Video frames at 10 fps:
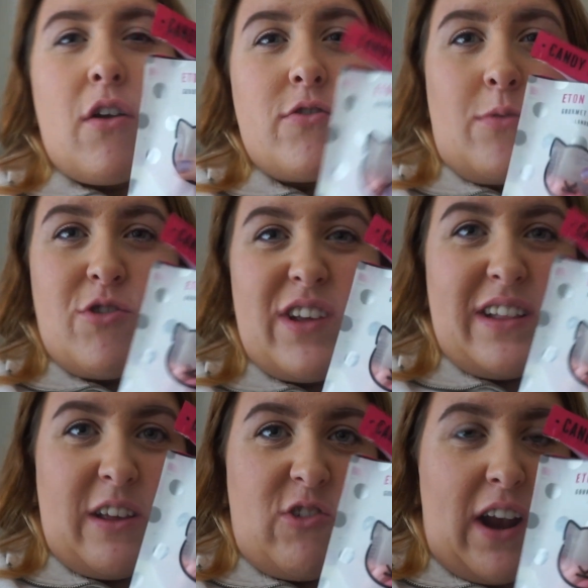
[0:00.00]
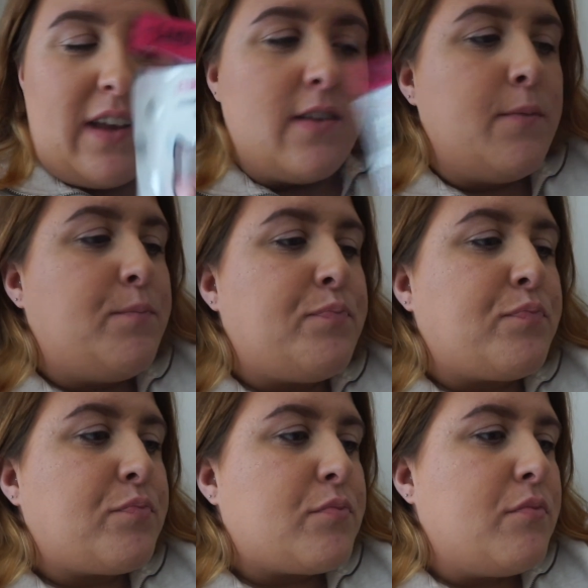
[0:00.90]
So I'm just eating these jellies.
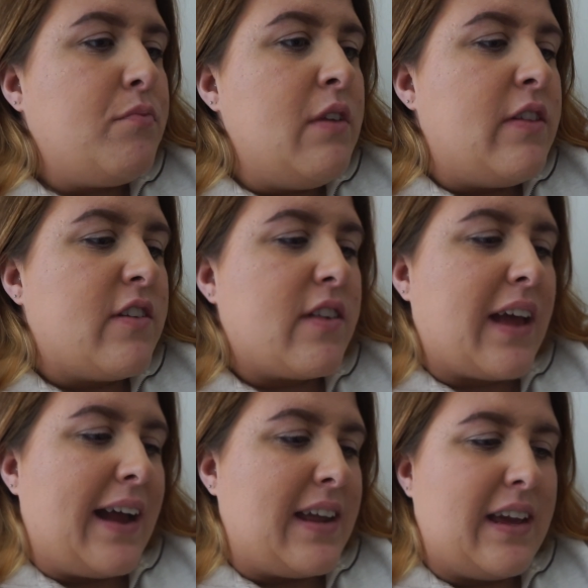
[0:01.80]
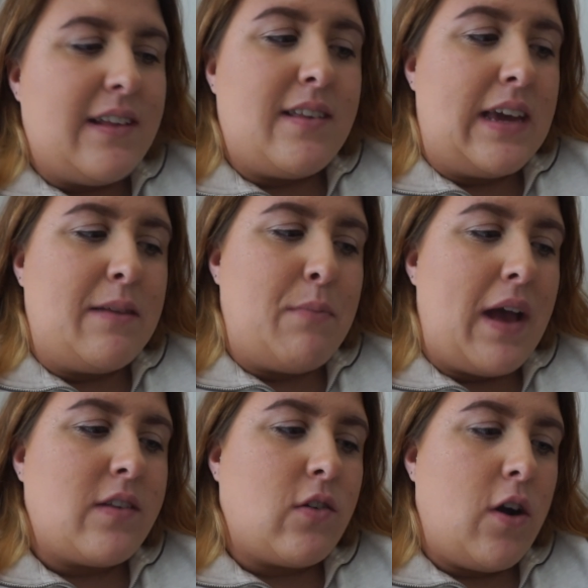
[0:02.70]
These are the Candy Kittens Eton
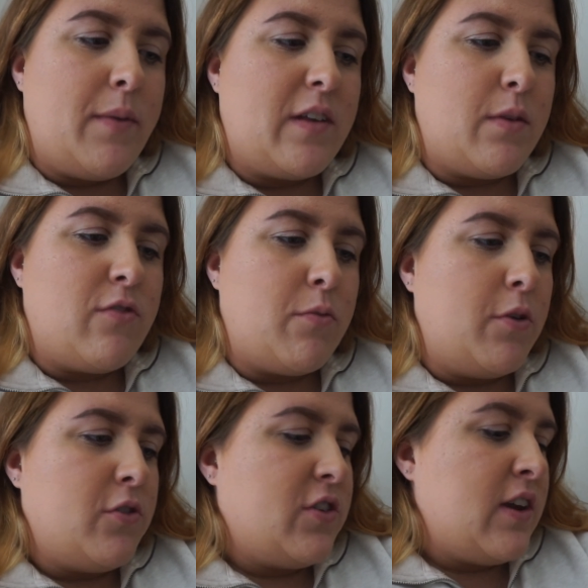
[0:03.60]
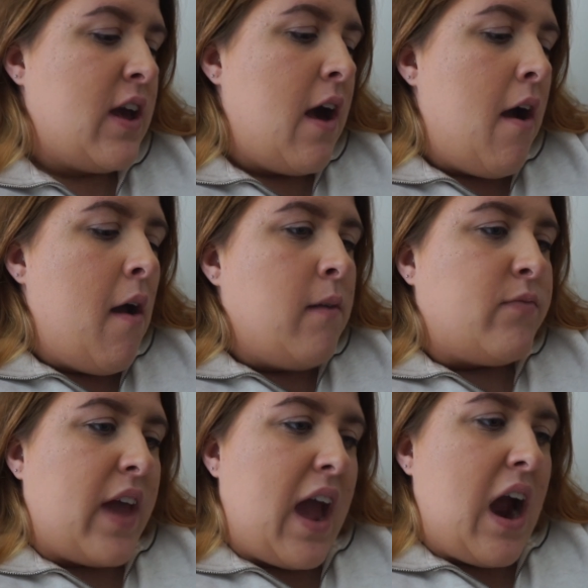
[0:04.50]
Mess Gourmet Sweets from London.
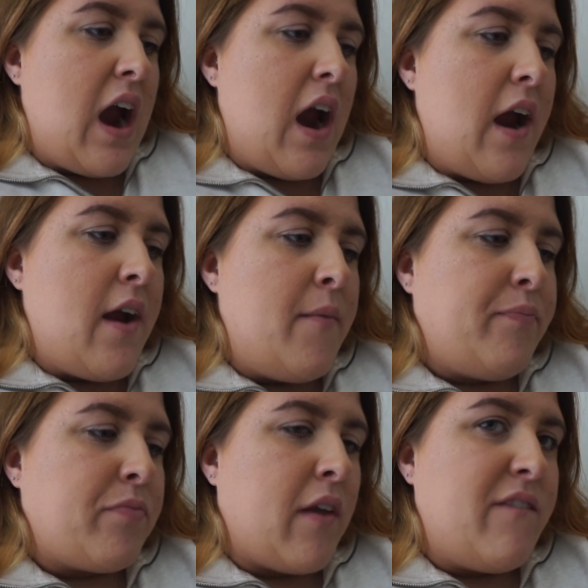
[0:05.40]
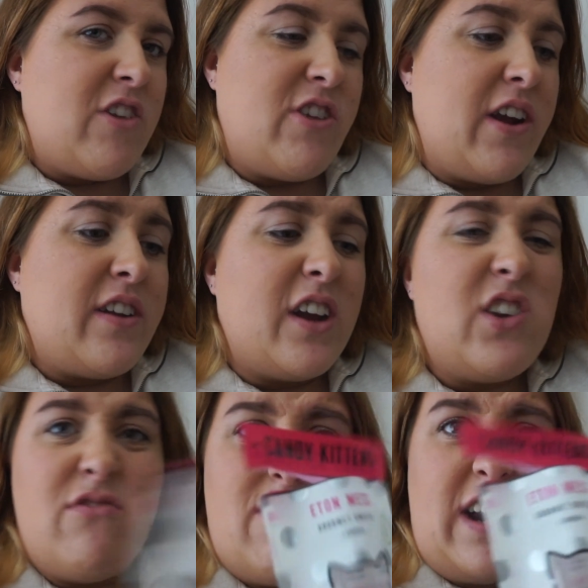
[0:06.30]
They are vegetarian. They're
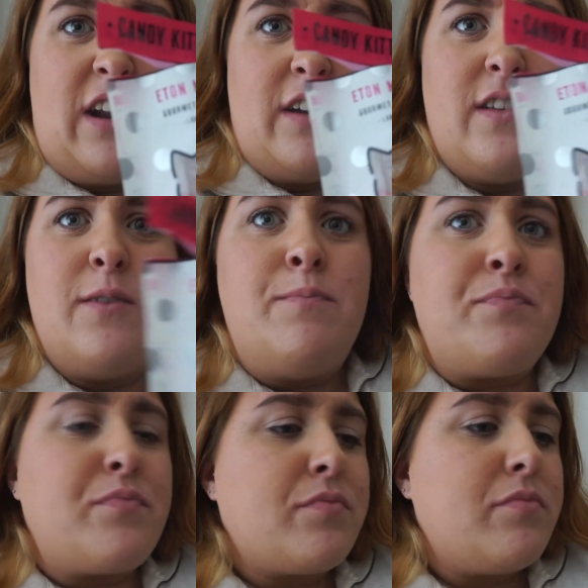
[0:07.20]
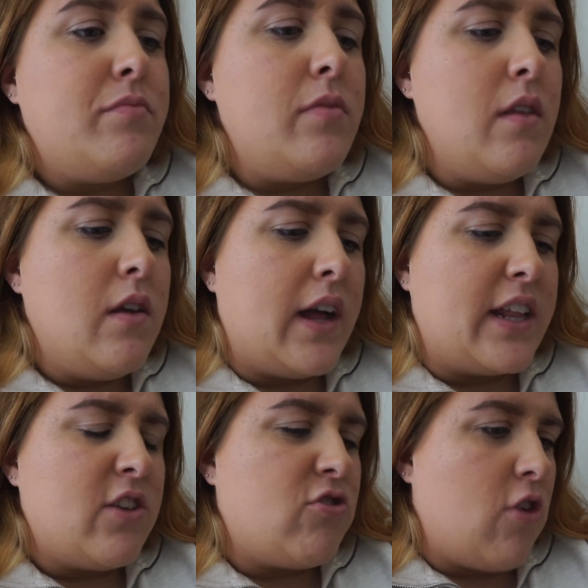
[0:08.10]
actually really nice. I think
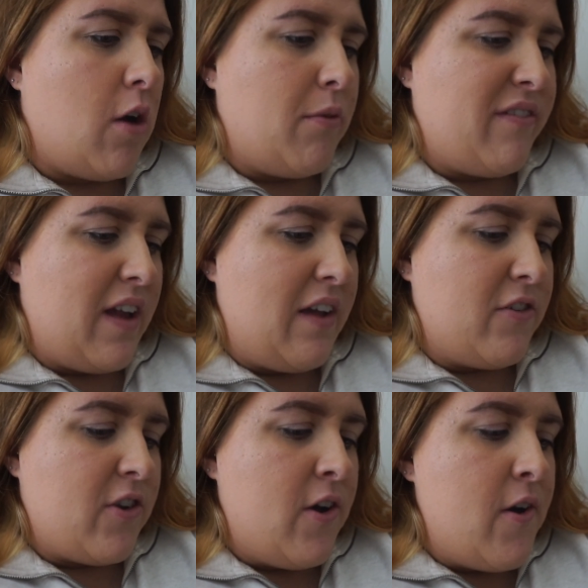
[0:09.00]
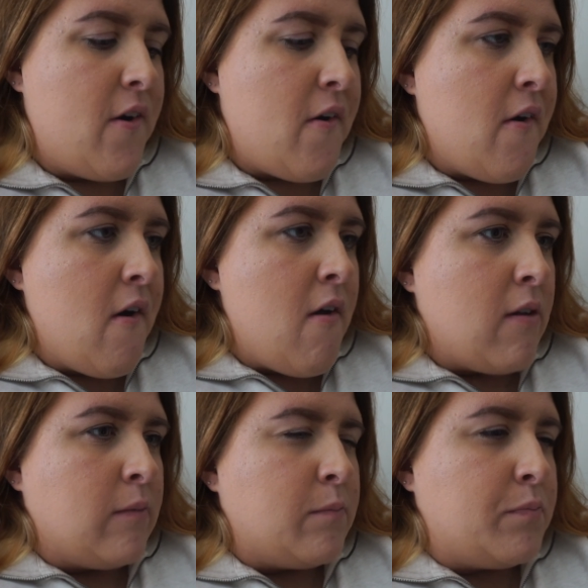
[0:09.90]
they're strawberry flavoured.
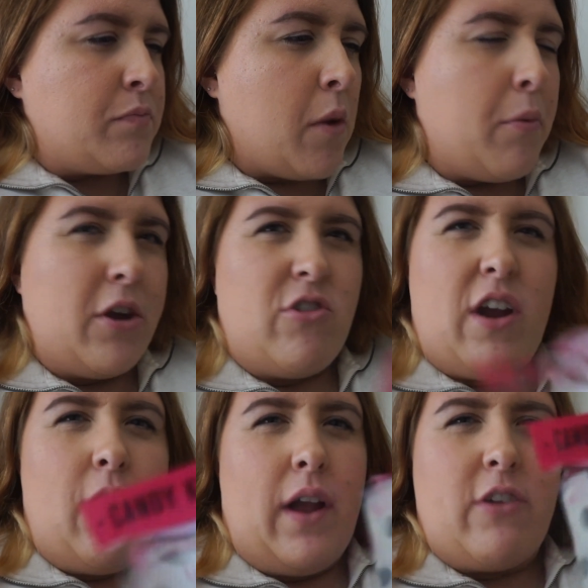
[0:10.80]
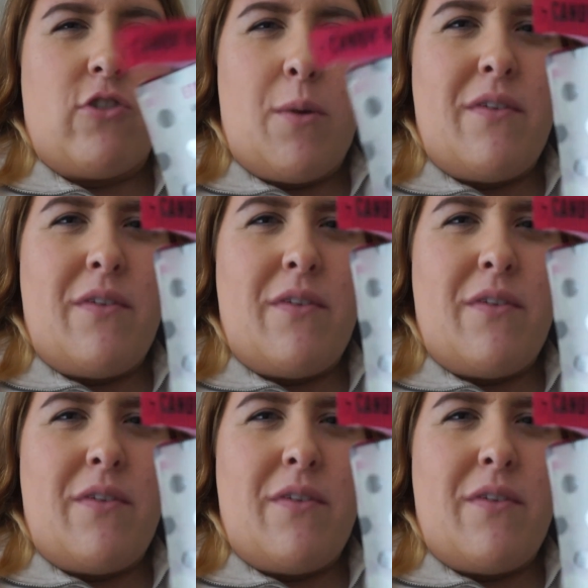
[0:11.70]
But usually I don't like strawberry